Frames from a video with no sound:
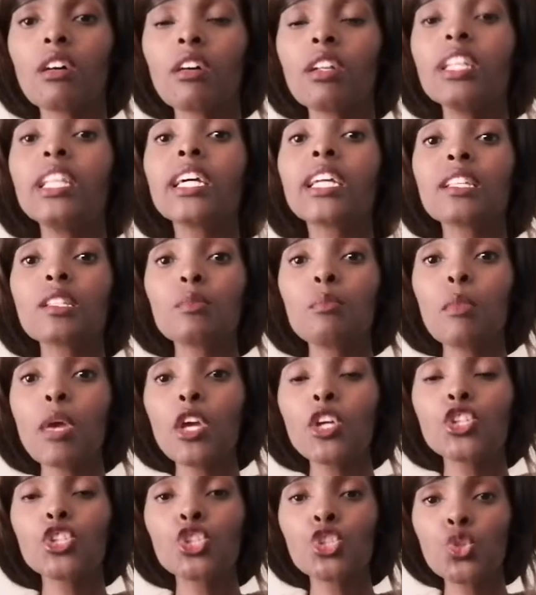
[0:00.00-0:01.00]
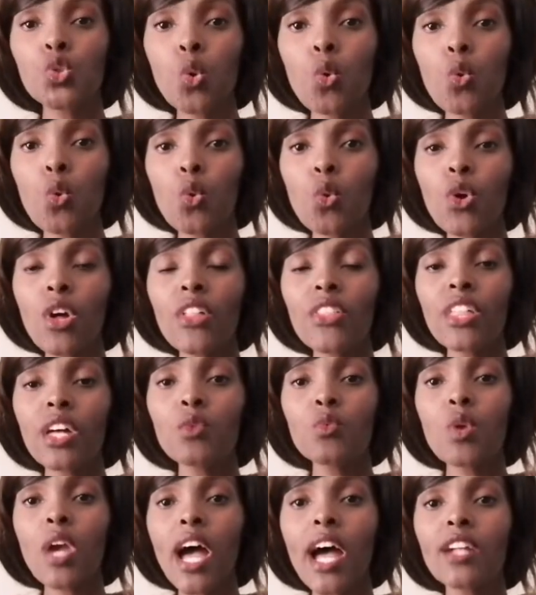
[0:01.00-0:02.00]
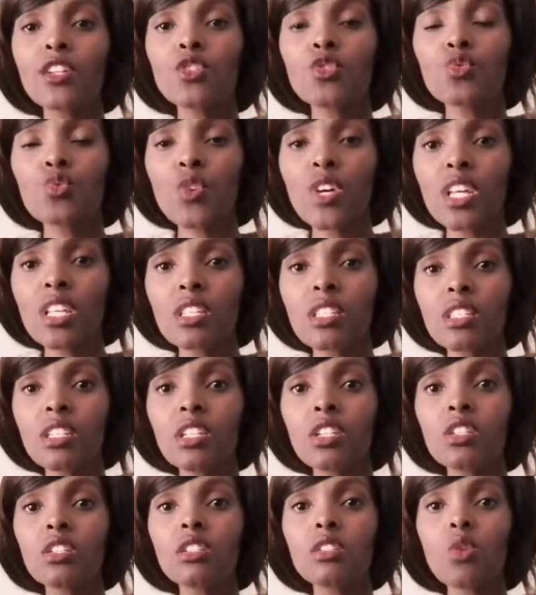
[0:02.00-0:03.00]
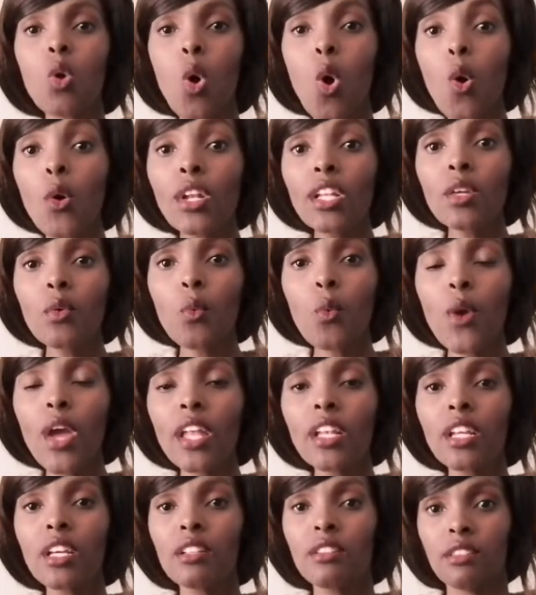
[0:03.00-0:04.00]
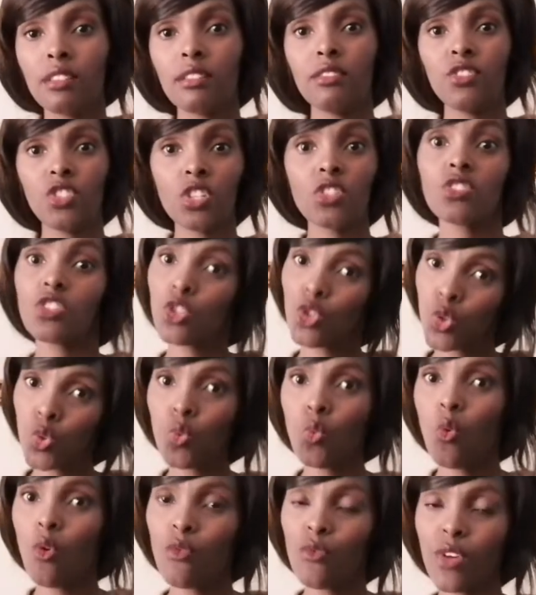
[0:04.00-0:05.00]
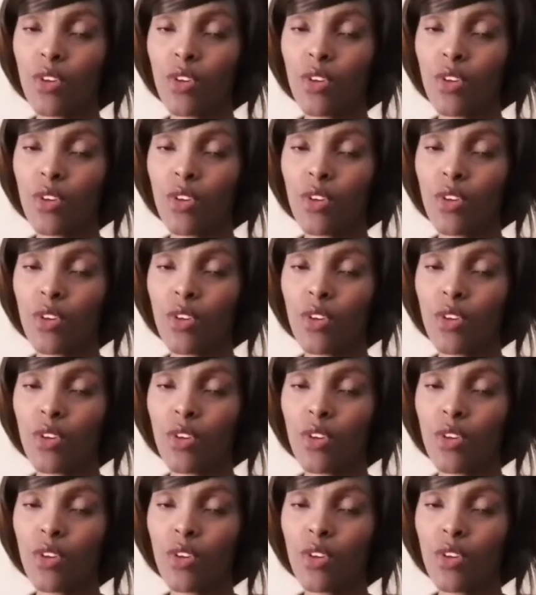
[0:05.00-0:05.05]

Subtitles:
let us make sure that we address it only when it's just the two of